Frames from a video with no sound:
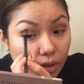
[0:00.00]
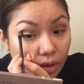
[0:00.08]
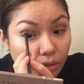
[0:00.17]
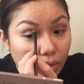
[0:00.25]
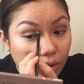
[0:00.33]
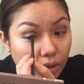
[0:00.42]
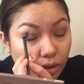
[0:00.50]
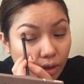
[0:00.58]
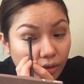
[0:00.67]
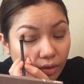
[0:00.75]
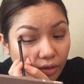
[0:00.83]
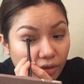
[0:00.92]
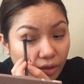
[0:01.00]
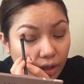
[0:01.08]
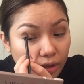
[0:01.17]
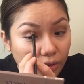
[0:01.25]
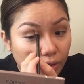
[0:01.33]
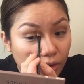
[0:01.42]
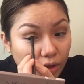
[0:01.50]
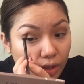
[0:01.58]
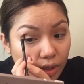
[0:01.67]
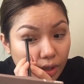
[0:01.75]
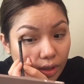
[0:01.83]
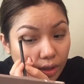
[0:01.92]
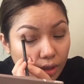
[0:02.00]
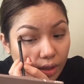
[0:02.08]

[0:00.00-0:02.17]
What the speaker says: You would never find a voice